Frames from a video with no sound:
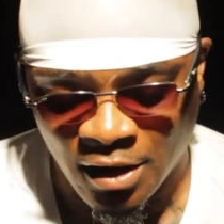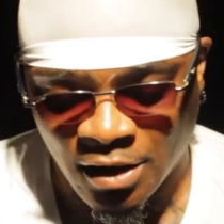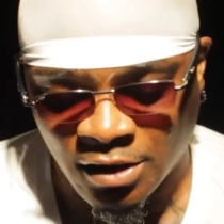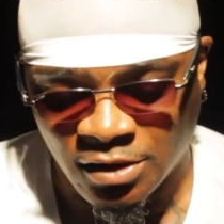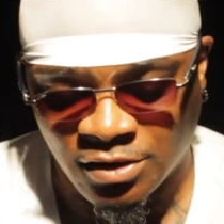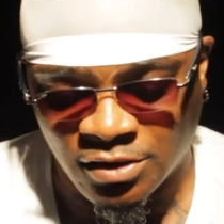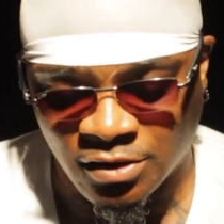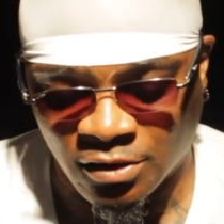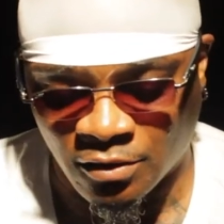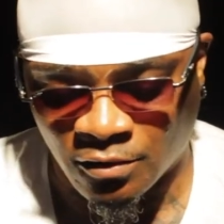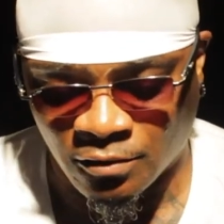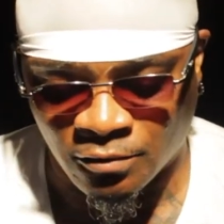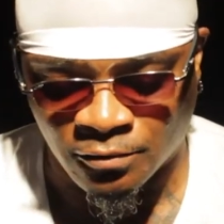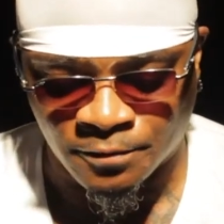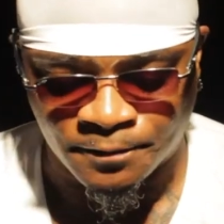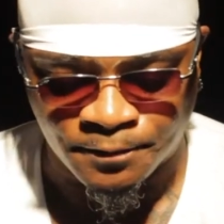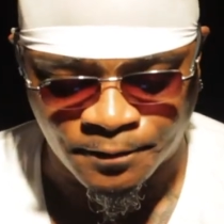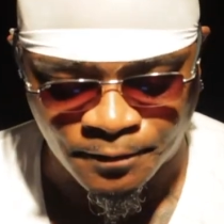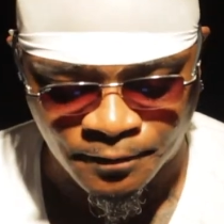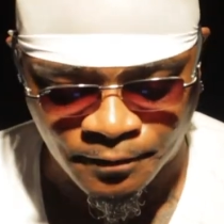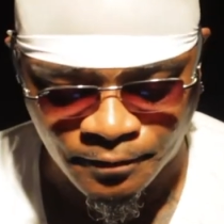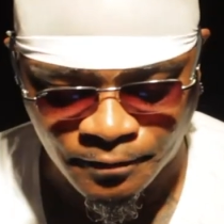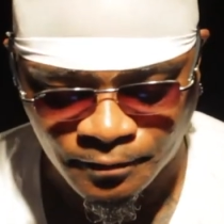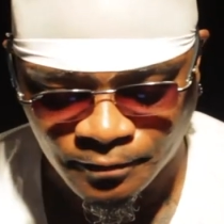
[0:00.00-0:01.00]
So,
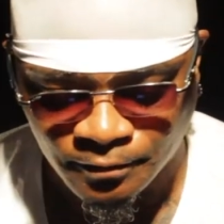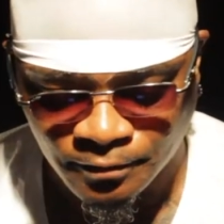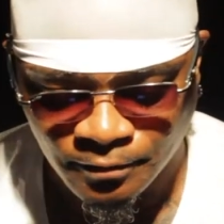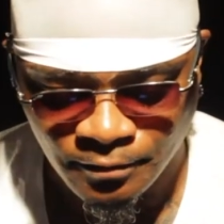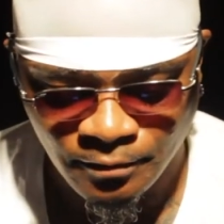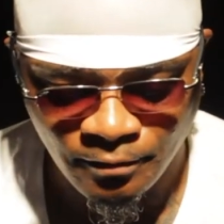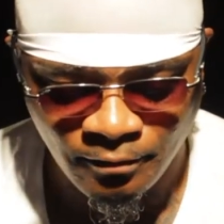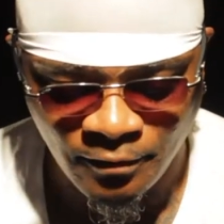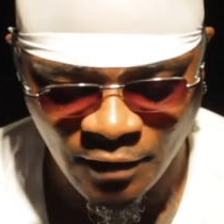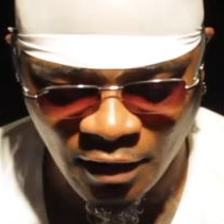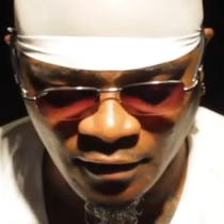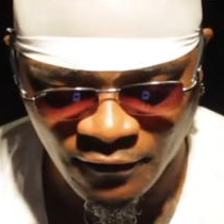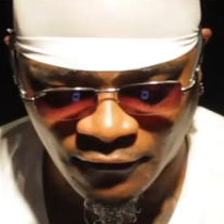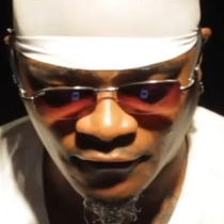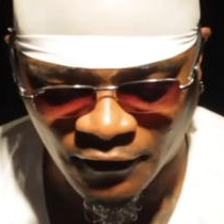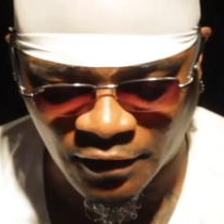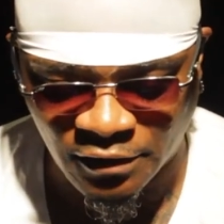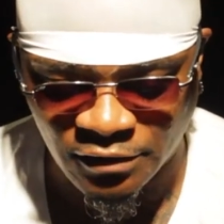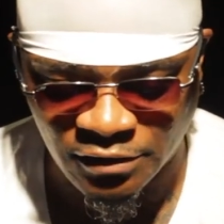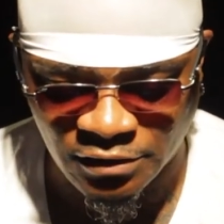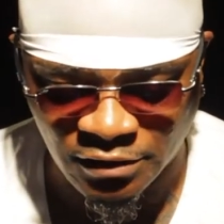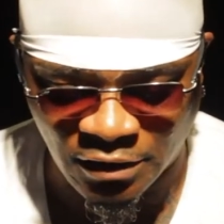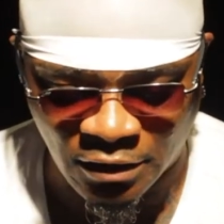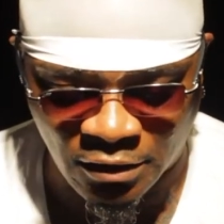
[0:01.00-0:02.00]

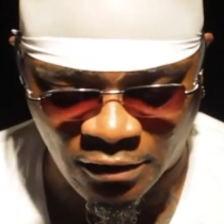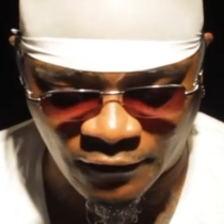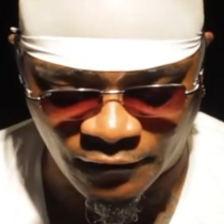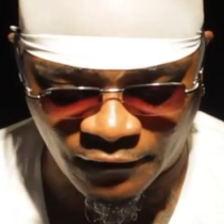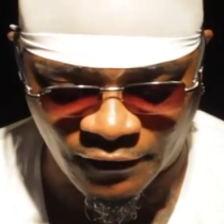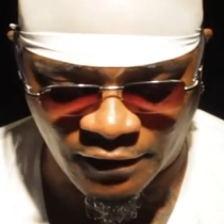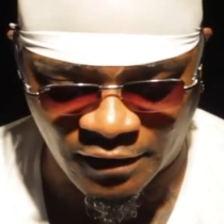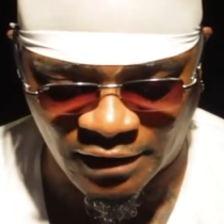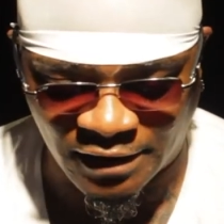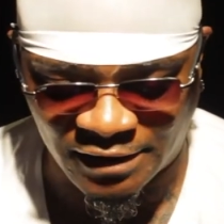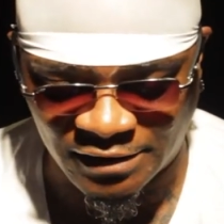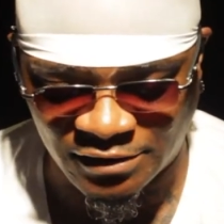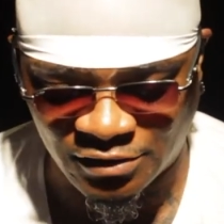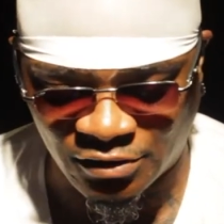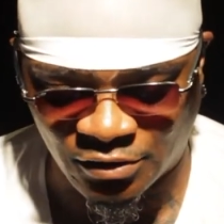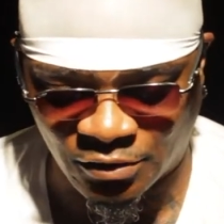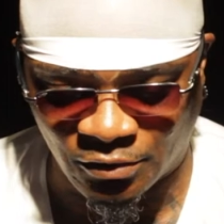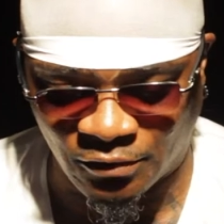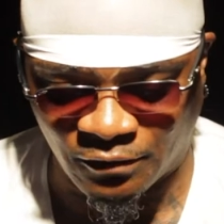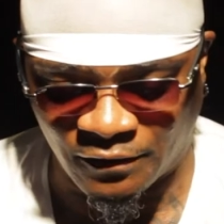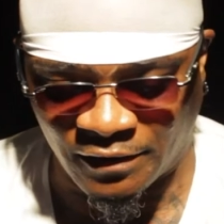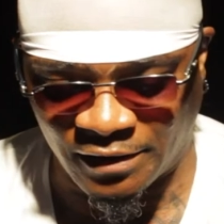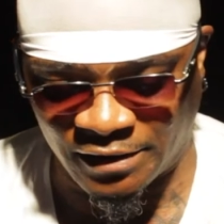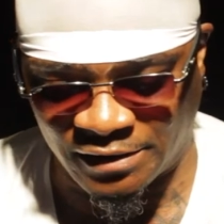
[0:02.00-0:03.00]
first off, let's
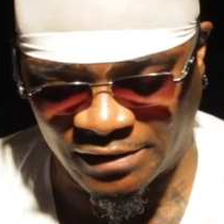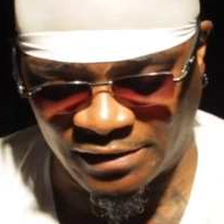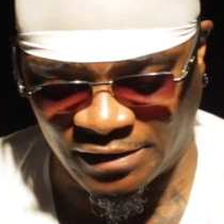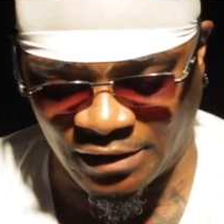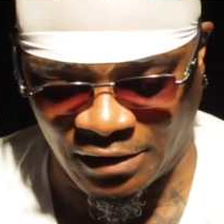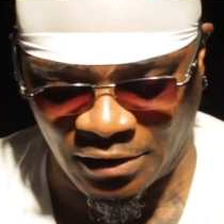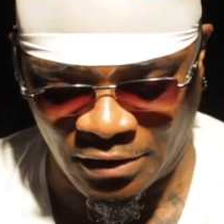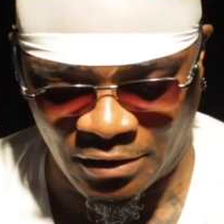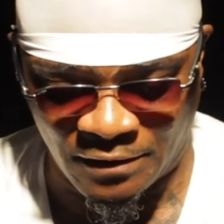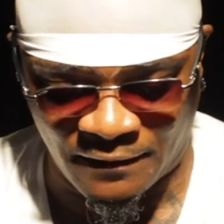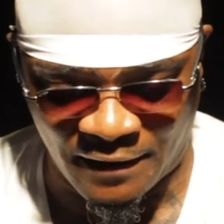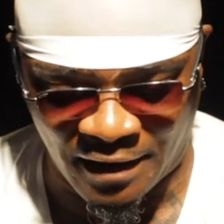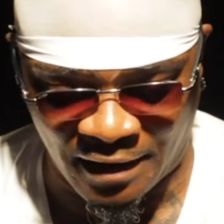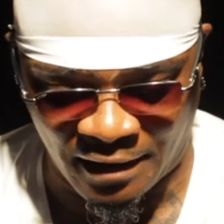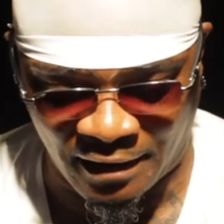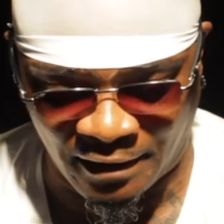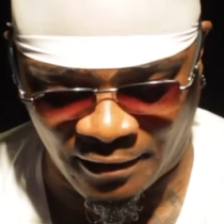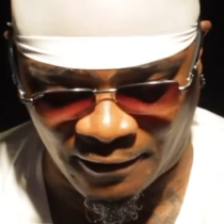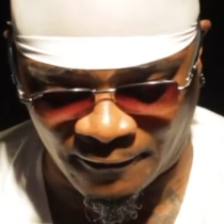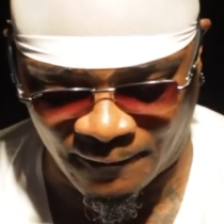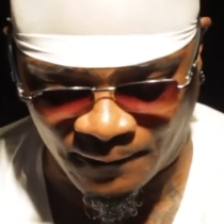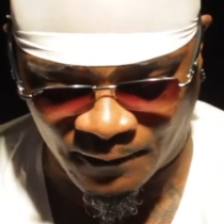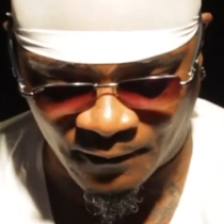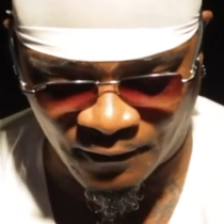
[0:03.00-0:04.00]
do this here,
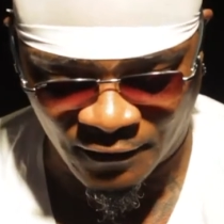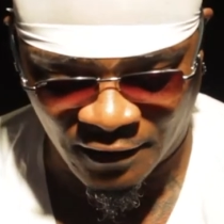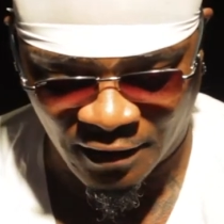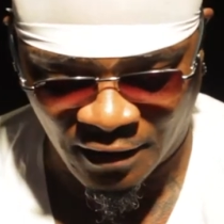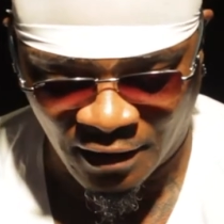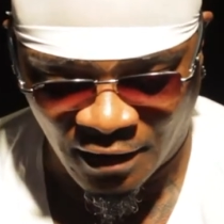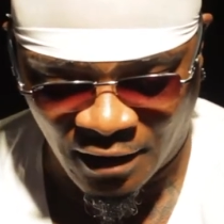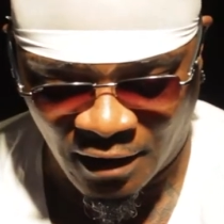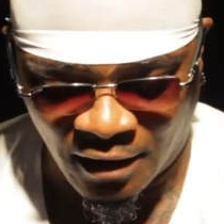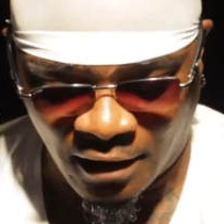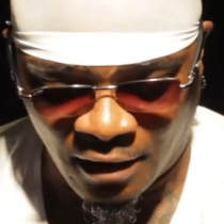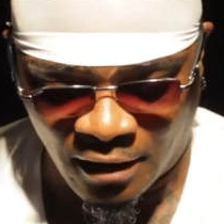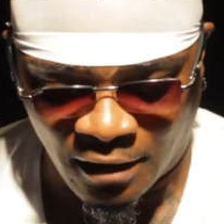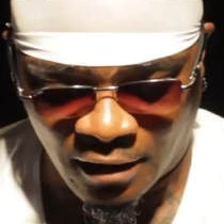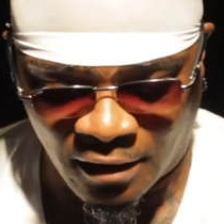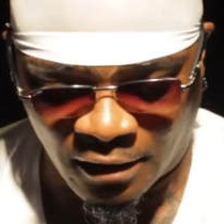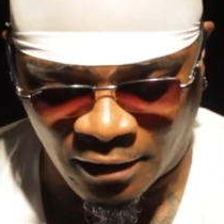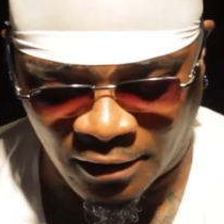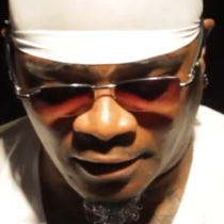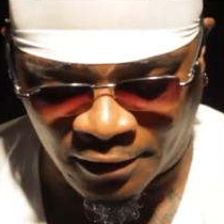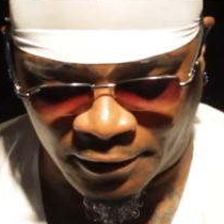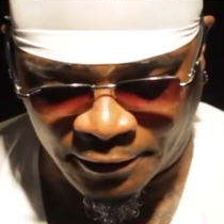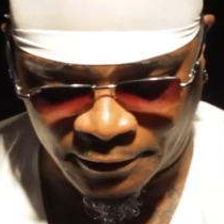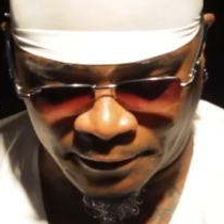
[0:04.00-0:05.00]
man
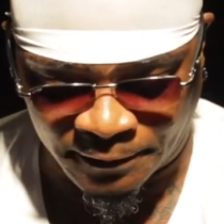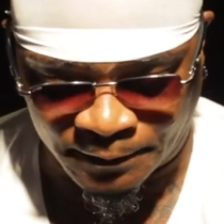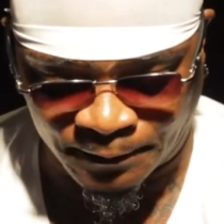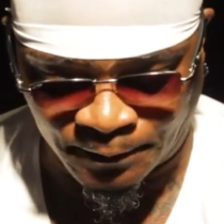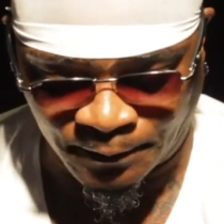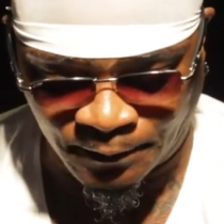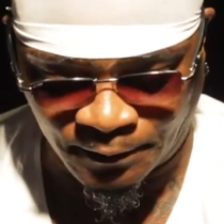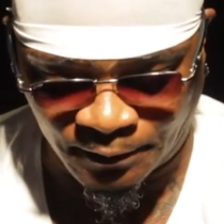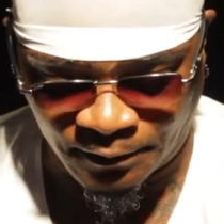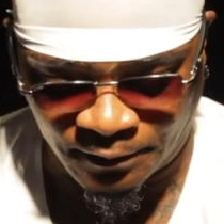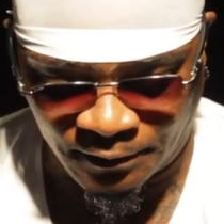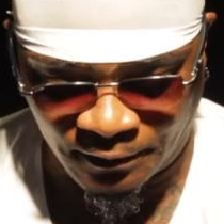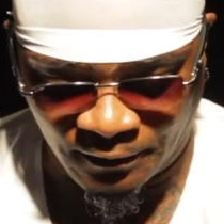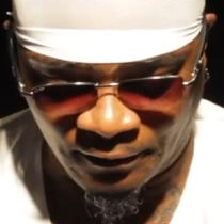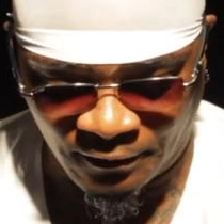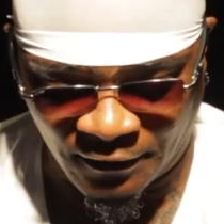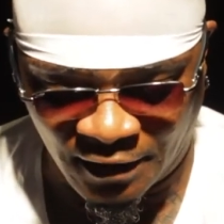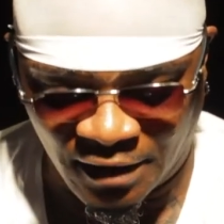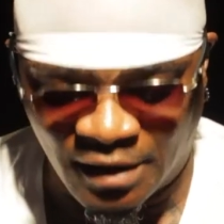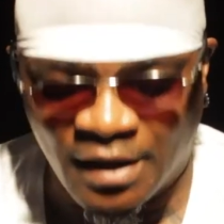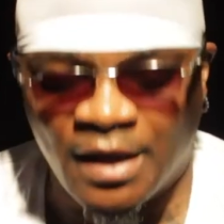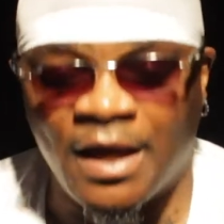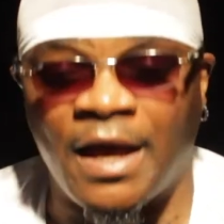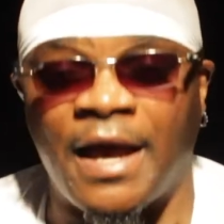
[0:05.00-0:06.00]
um,
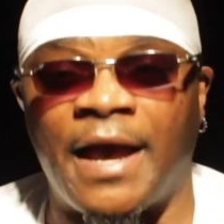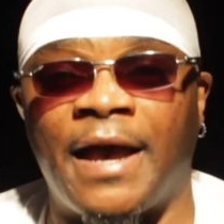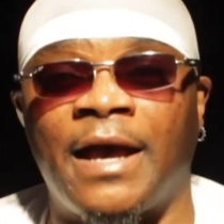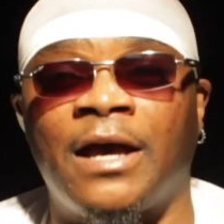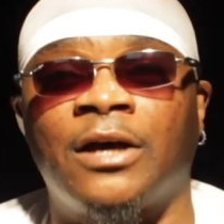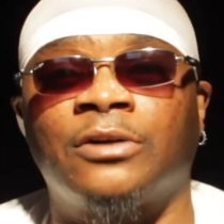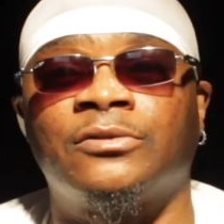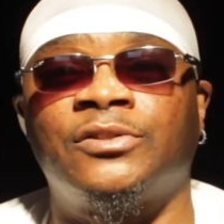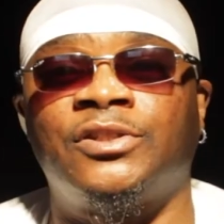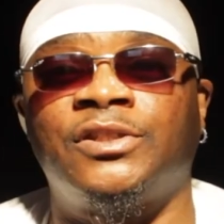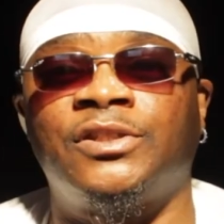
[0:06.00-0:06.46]
Al